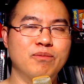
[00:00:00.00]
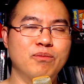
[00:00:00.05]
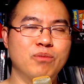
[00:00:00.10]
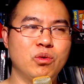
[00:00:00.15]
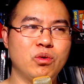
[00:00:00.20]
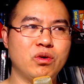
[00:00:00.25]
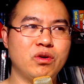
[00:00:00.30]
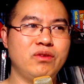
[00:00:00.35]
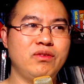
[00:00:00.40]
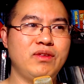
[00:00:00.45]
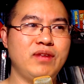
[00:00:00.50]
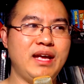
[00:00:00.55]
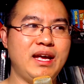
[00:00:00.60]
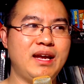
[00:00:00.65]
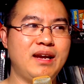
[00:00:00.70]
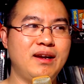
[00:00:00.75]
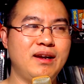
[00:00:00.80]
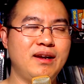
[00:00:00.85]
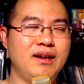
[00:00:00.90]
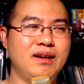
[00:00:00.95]
more
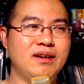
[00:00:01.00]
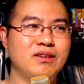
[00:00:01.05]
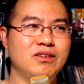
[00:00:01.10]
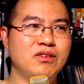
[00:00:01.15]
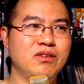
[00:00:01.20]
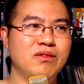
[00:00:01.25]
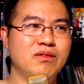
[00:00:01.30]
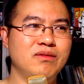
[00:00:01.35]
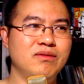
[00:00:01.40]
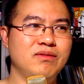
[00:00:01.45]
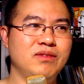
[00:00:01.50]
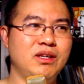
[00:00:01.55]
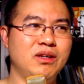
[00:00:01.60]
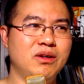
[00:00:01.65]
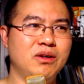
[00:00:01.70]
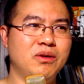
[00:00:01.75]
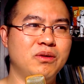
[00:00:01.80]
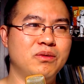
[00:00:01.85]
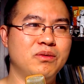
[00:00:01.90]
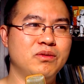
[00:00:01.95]
than
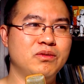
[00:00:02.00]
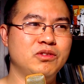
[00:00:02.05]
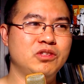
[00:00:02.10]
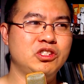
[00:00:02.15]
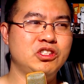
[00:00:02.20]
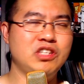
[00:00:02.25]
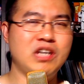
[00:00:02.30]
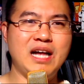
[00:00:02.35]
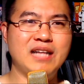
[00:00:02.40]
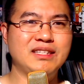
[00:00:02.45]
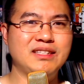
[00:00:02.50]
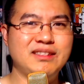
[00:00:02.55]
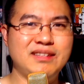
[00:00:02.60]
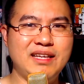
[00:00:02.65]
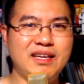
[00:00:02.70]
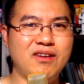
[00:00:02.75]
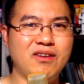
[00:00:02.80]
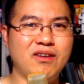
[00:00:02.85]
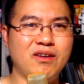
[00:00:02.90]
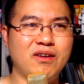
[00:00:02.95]
you know
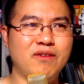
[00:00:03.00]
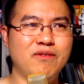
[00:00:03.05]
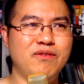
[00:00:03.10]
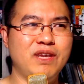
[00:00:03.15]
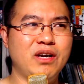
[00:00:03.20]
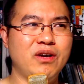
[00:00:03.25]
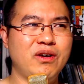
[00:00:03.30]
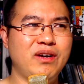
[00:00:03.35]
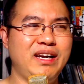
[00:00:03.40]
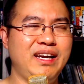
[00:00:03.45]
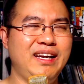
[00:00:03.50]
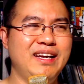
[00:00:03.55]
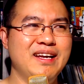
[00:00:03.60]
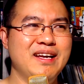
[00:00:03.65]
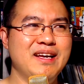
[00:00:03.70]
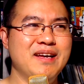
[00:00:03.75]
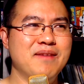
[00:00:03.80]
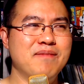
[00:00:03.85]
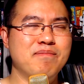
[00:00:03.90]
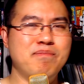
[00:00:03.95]
shots that are very